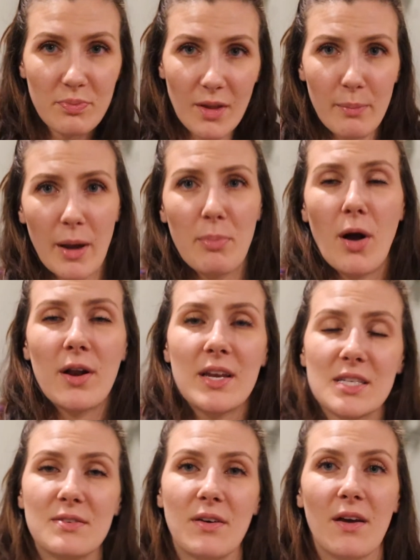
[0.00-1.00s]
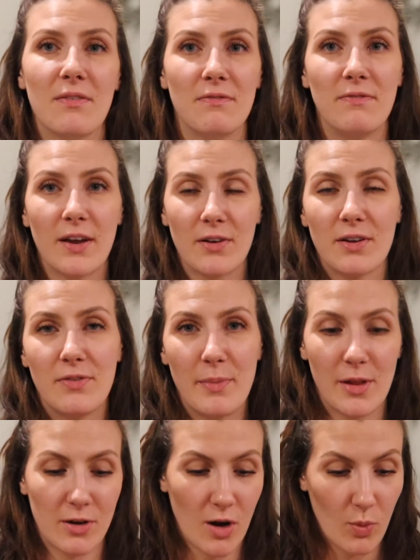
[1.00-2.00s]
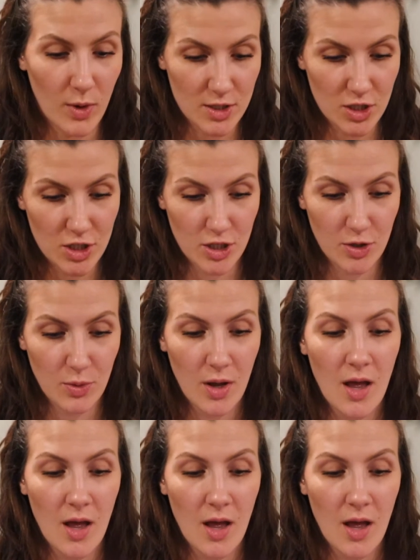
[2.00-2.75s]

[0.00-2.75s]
my body is very familiar on what to do.